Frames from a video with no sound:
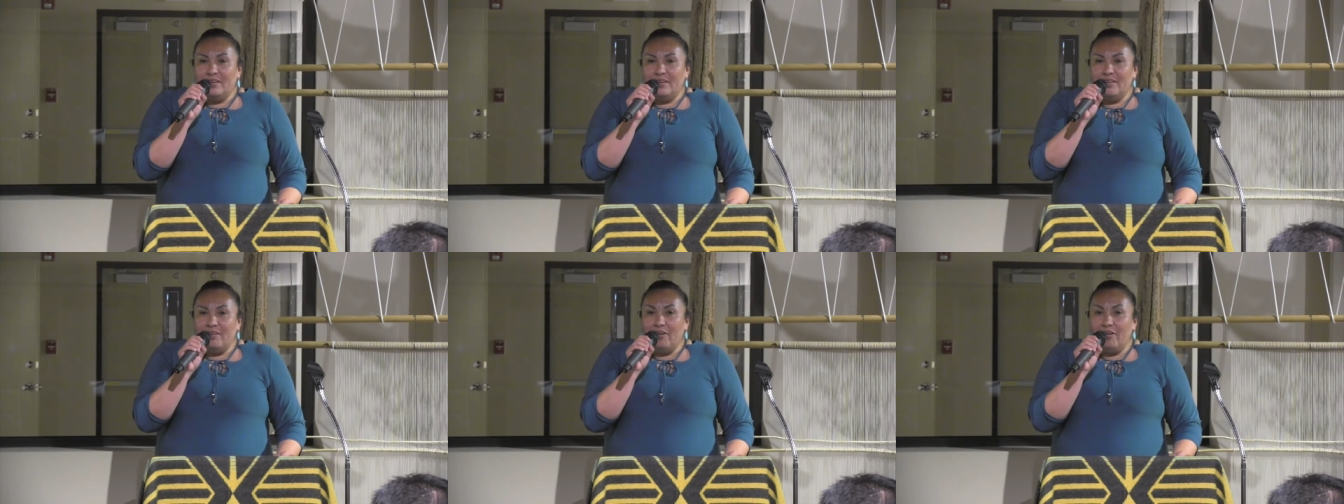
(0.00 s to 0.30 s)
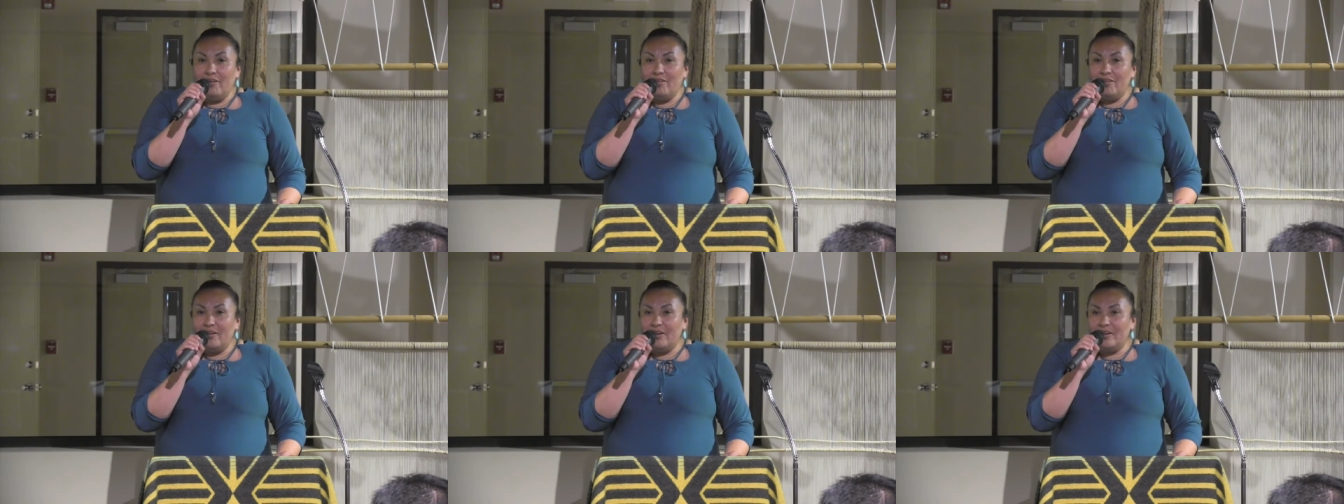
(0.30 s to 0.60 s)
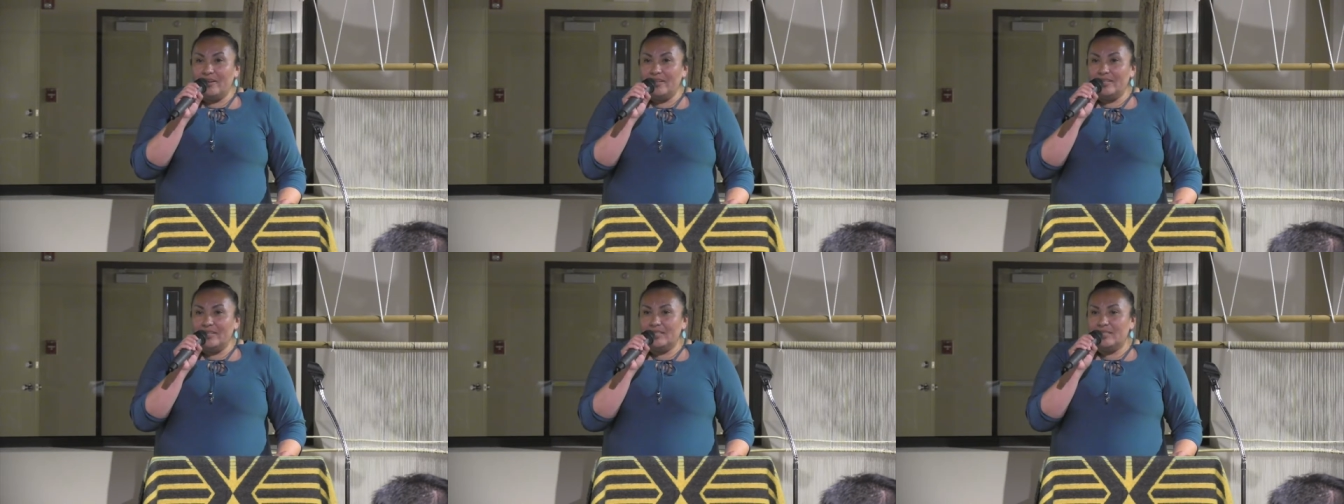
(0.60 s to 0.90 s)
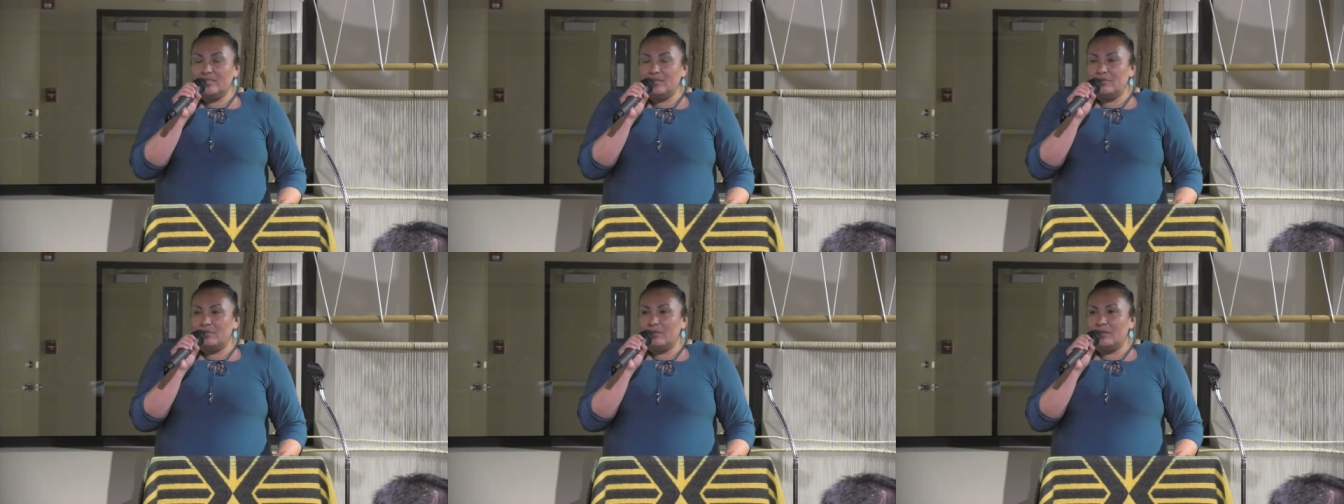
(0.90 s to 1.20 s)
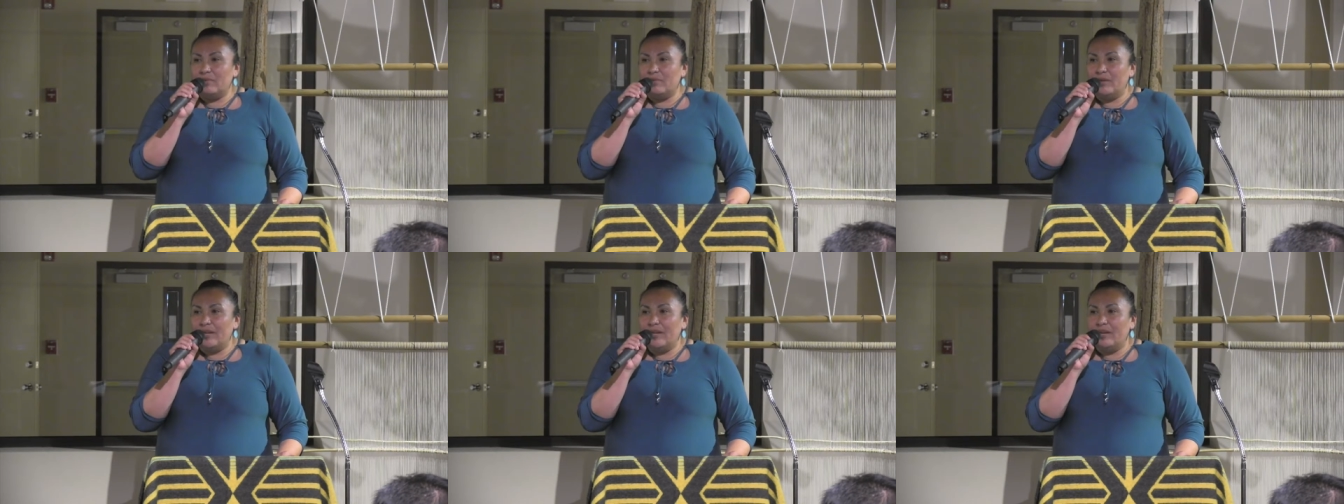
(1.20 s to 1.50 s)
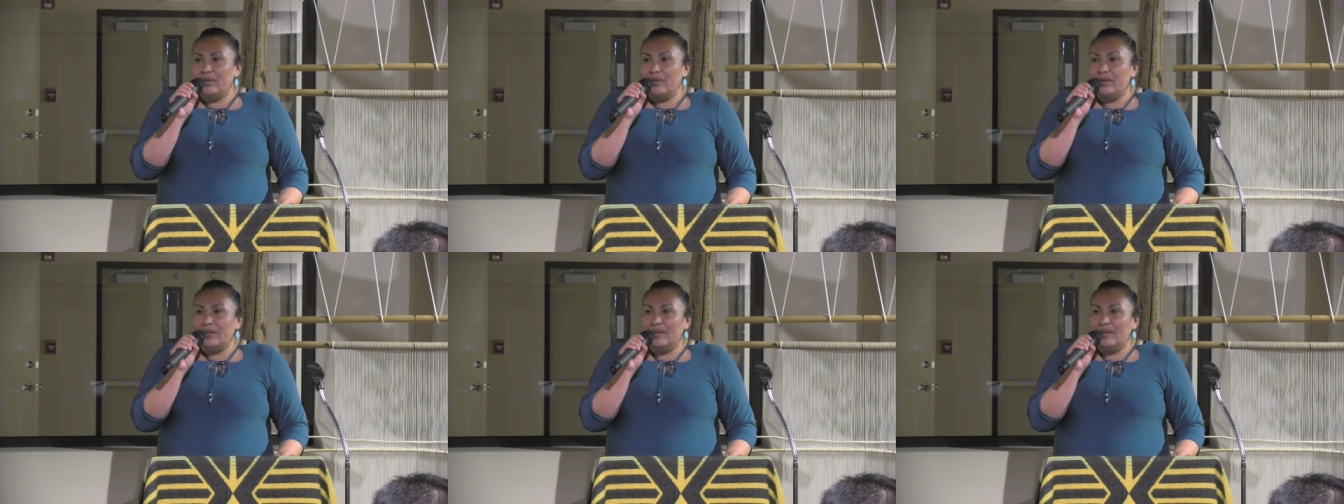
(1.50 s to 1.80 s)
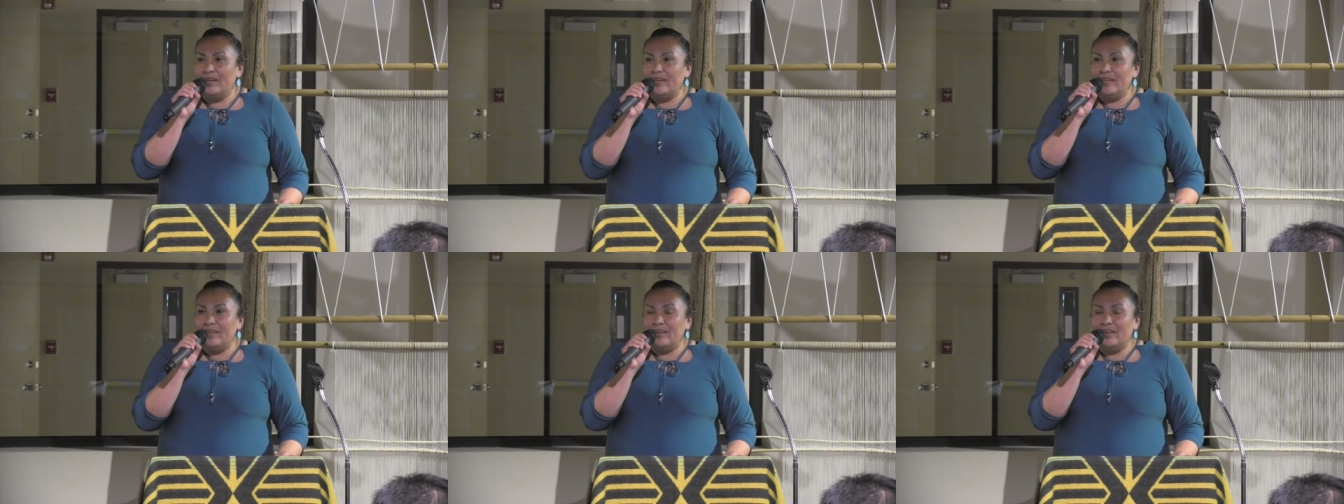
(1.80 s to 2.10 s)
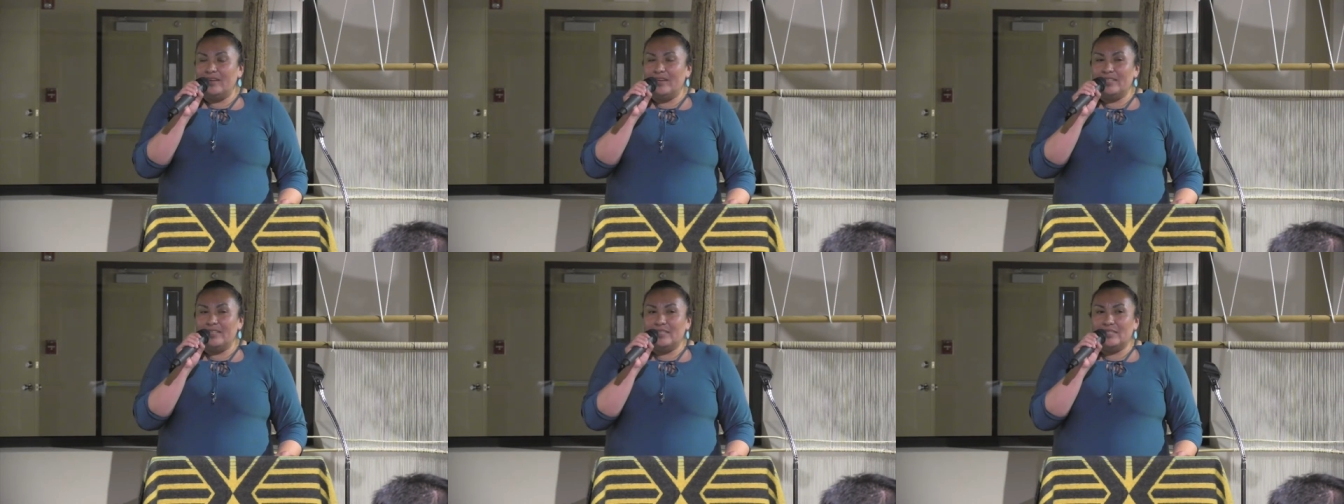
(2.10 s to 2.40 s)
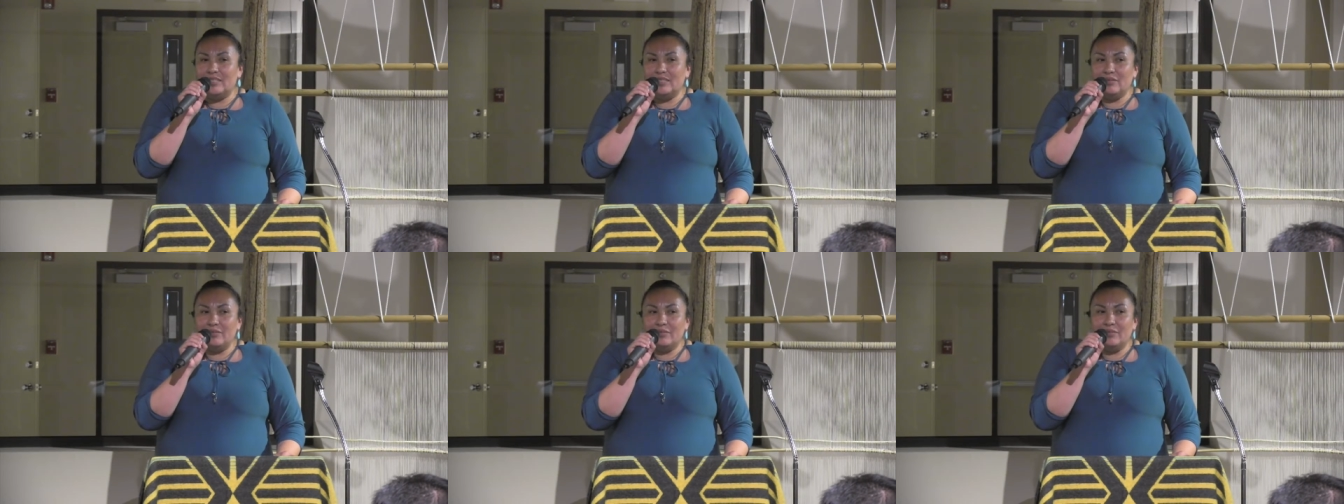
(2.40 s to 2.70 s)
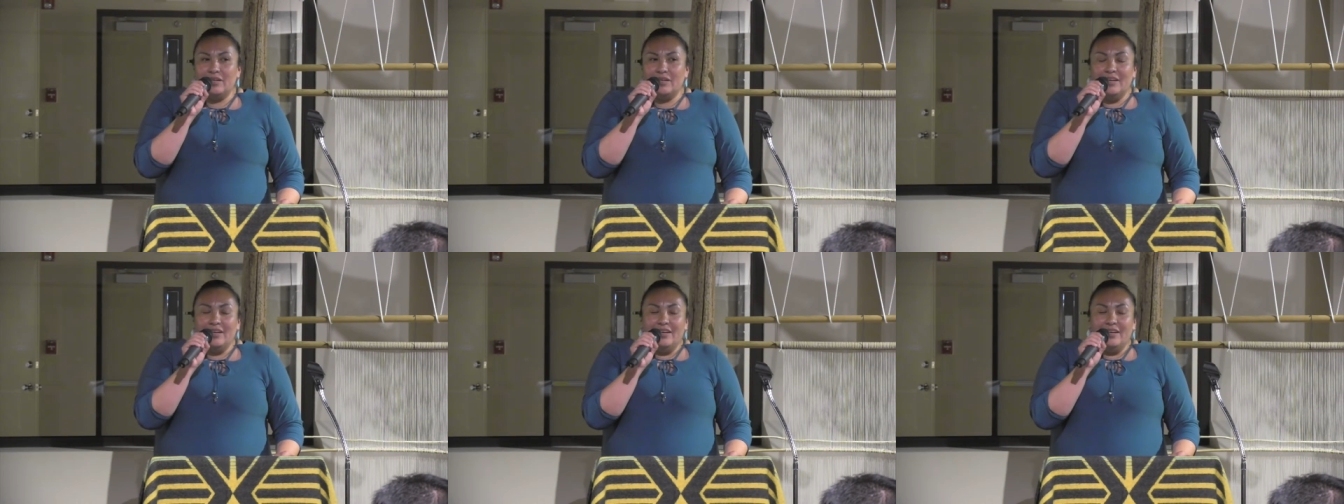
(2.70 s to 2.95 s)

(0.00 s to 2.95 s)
all artists one way or another, and so